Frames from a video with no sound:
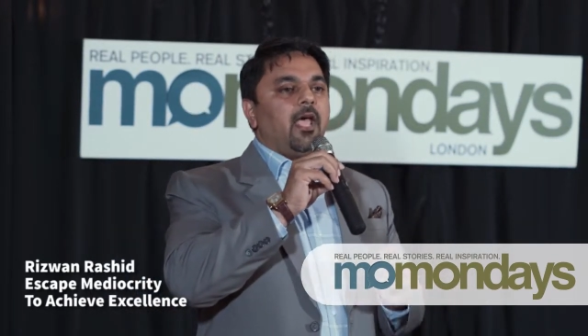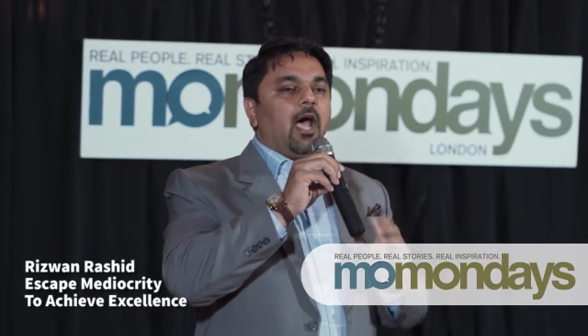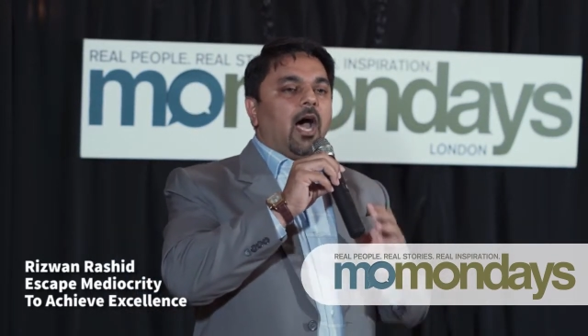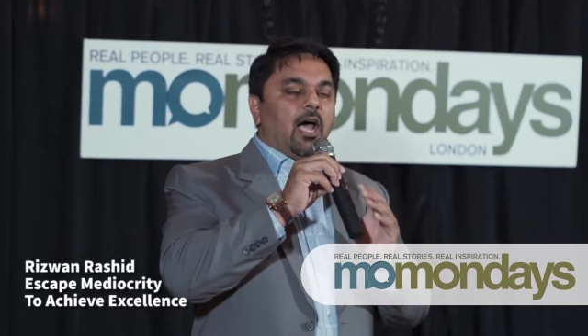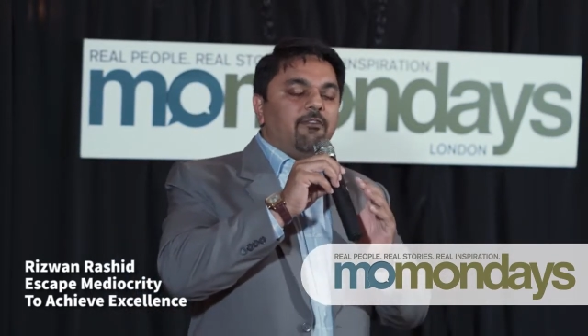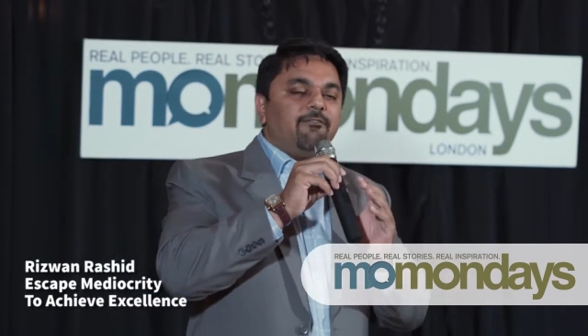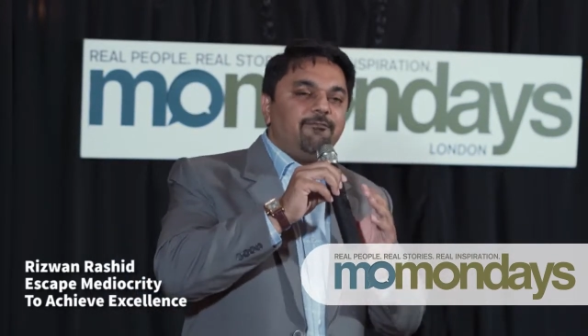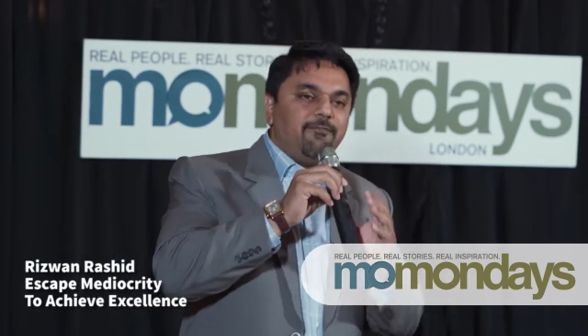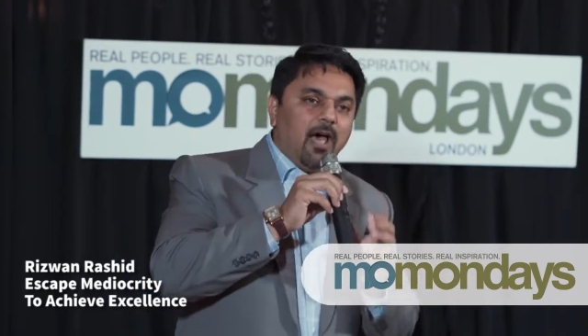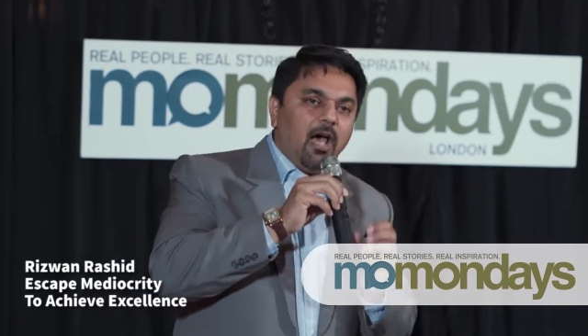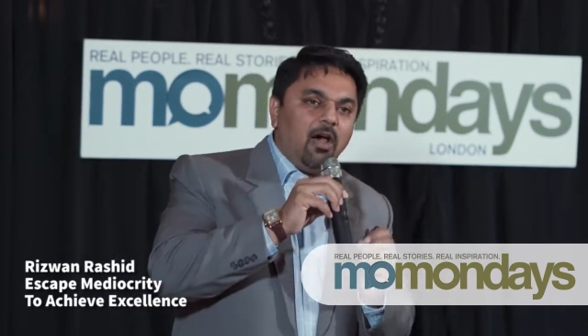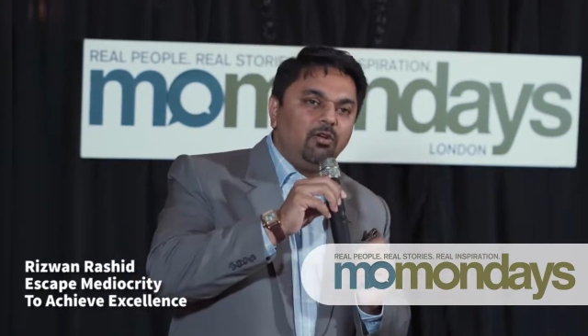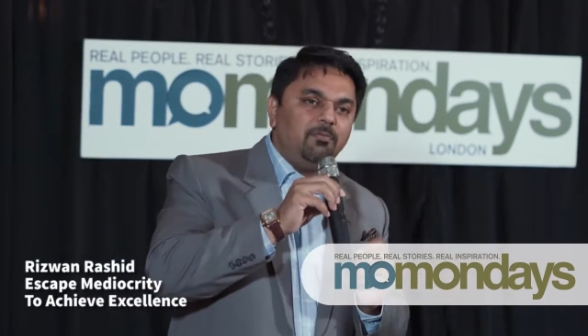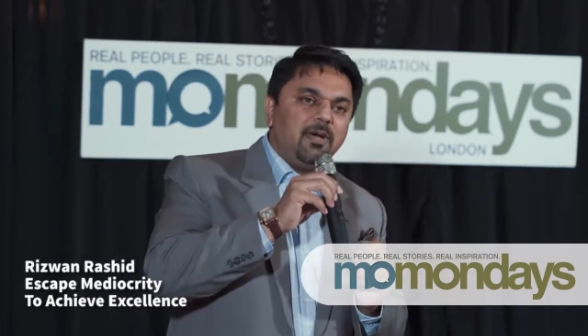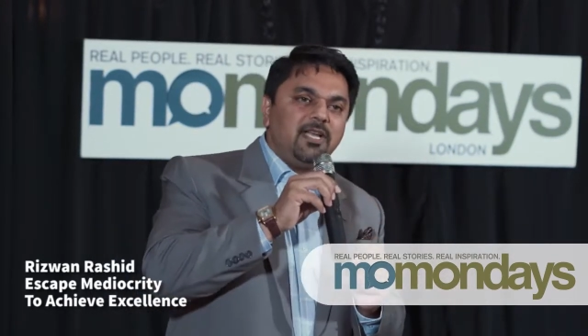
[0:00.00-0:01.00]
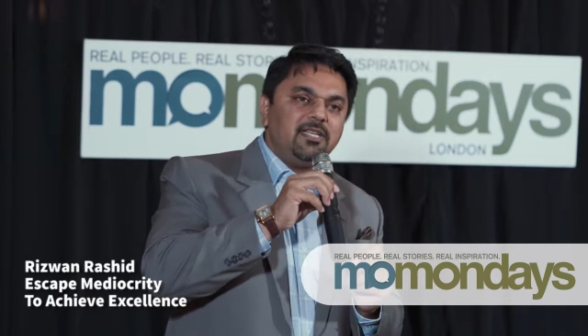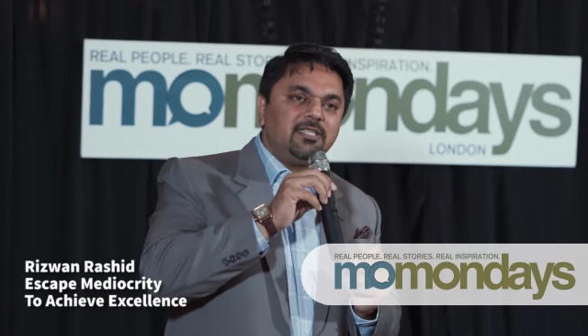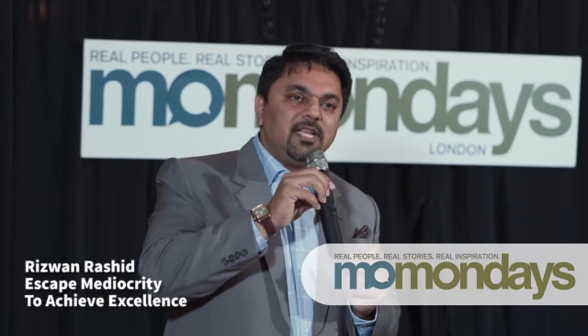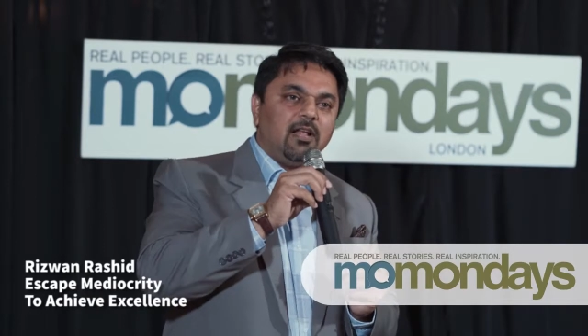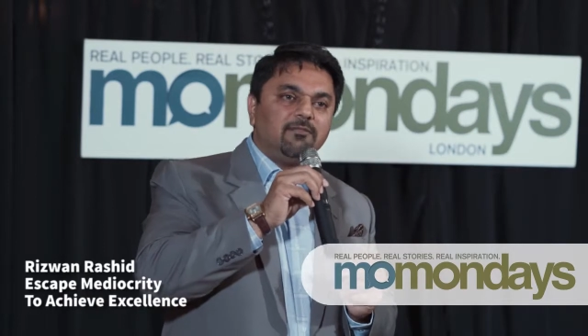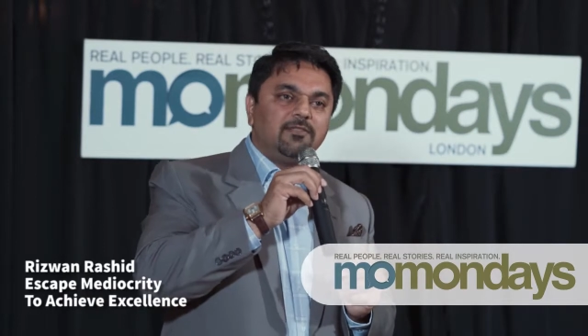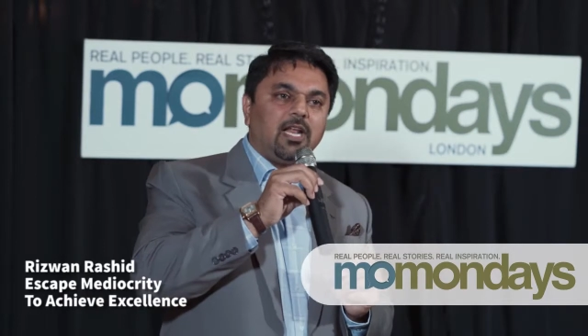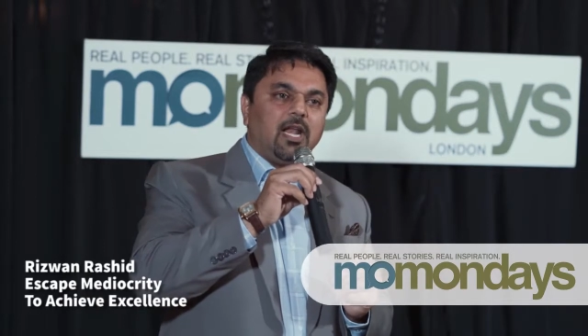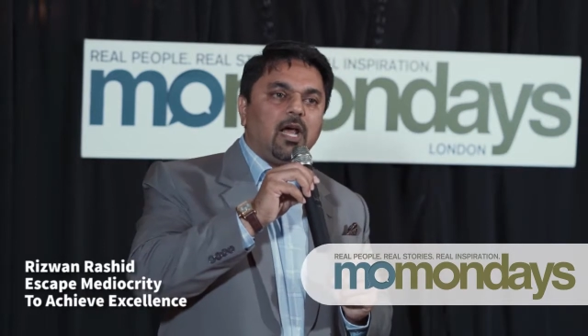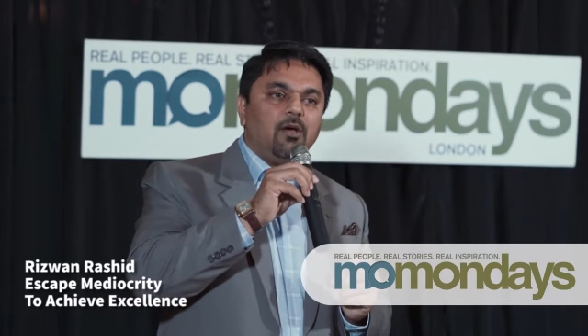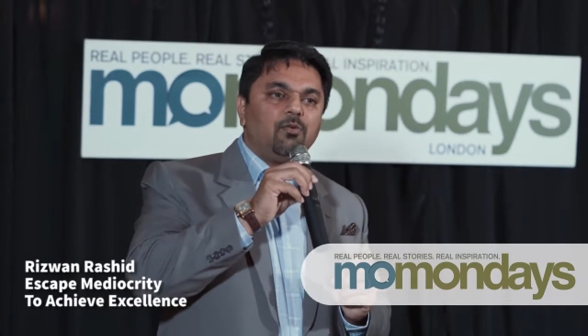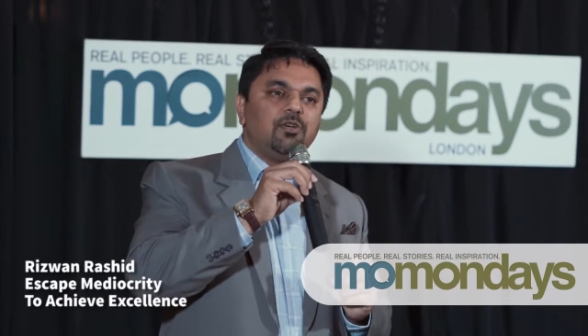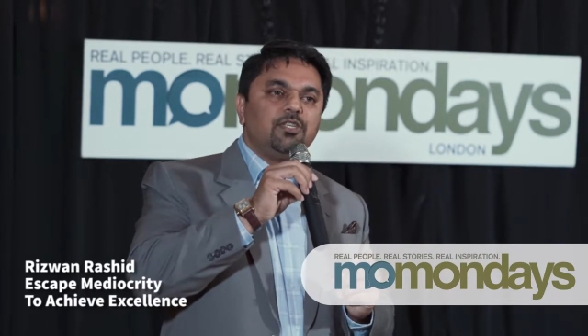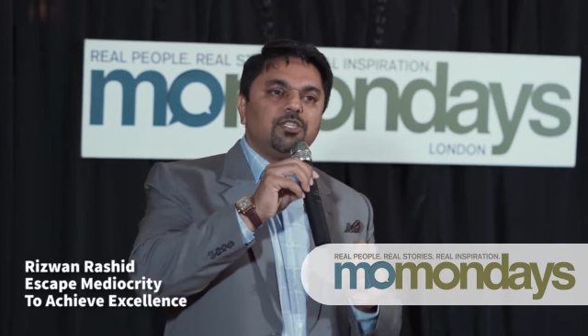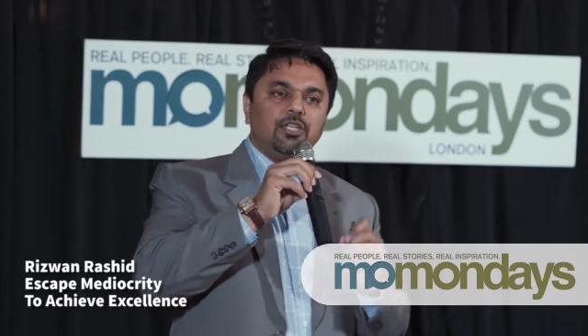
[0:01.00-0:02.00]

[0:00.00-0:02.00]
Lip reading: I found myself that I was